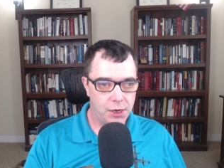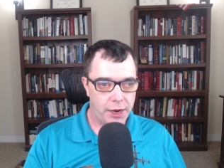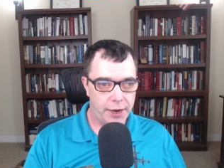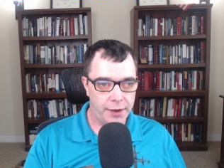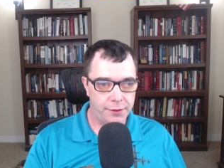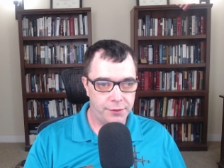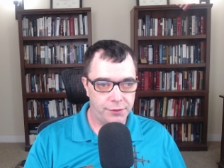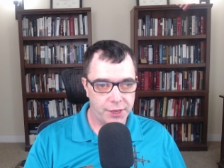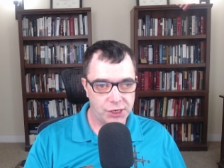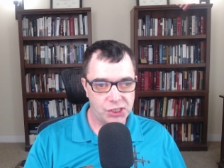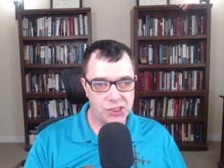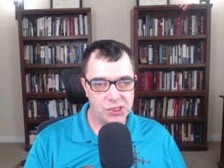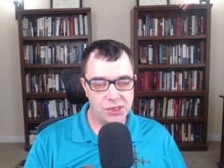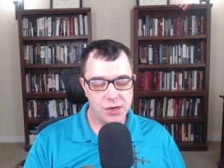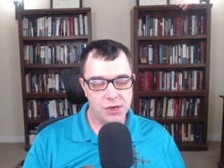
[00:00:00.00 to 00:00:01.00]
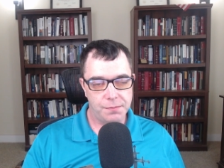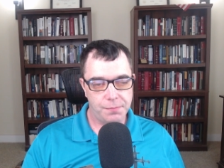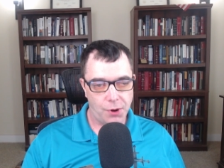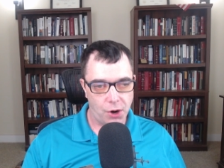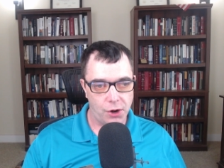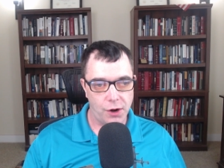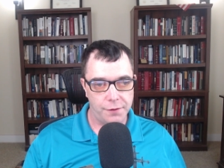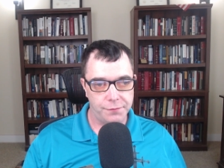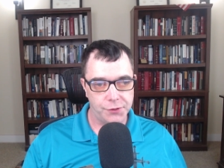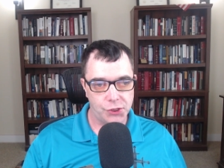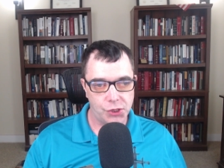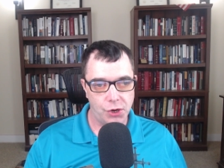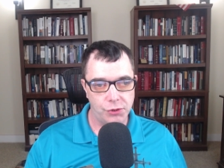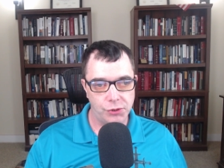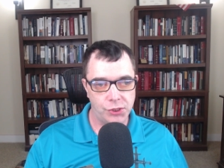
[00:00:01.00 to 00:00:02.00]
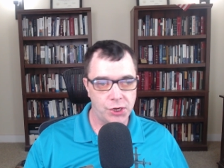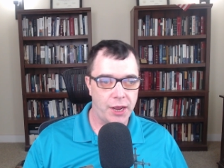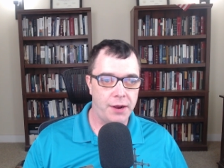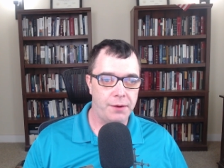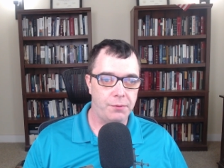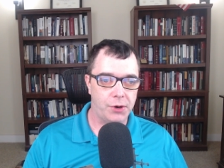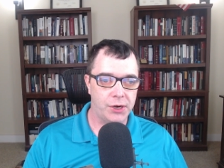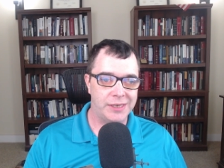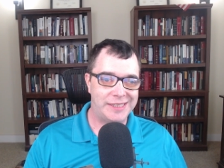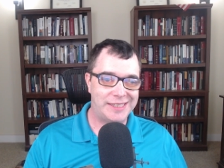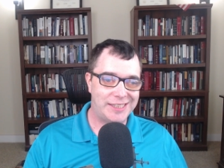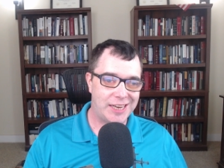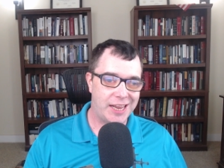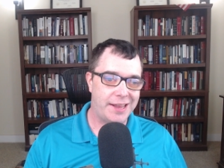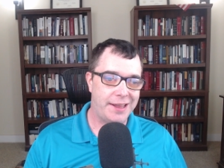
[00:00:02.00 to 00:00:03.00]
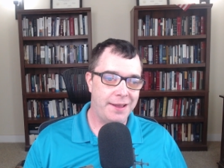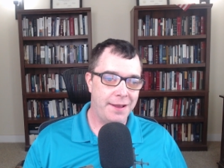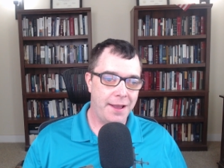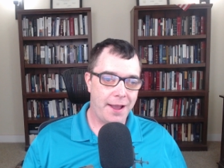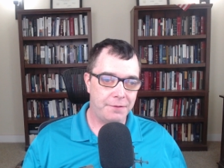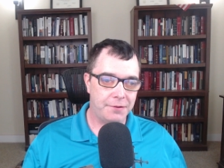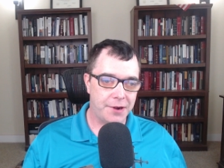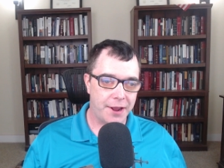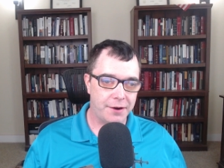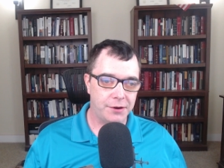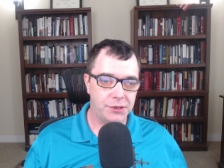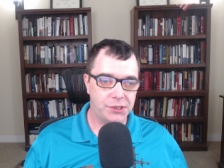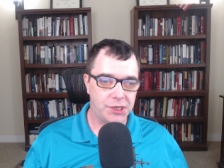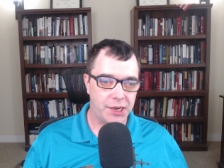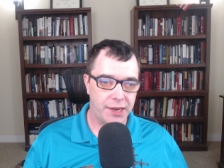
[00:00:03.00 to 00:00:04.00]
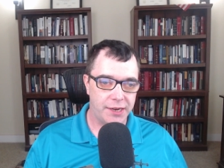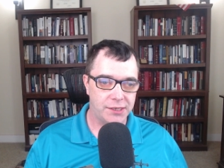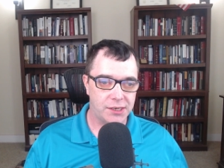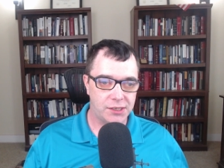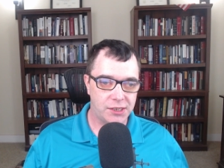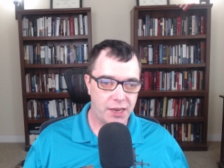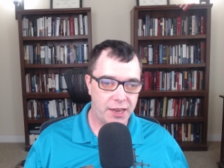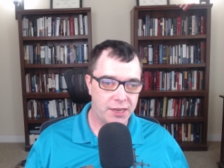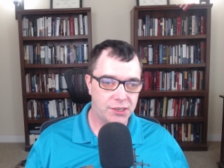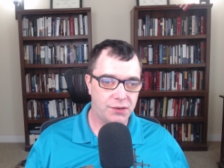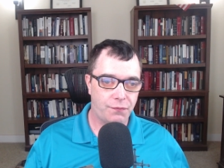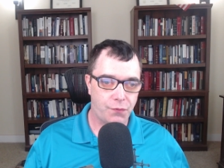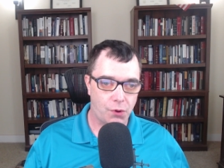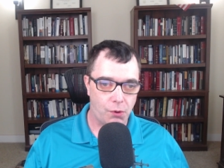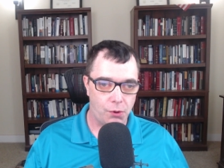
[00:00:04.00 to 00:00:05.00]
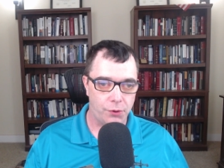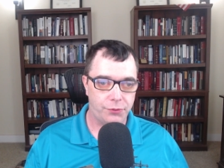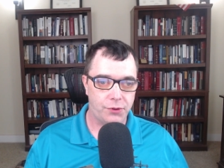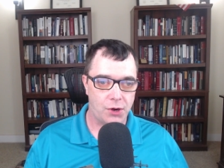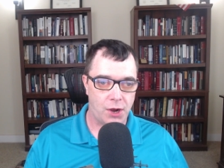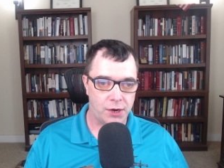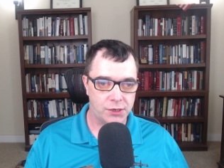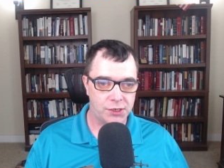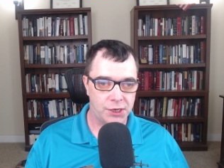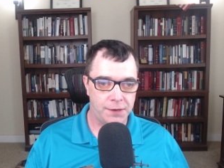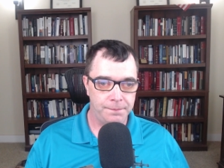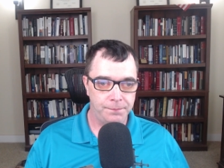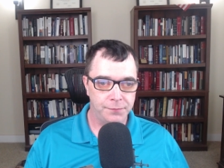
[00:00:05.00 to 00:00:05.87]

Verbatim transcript: In this part of the show today, we're going to see how inerrancy is a test for orthodoxy,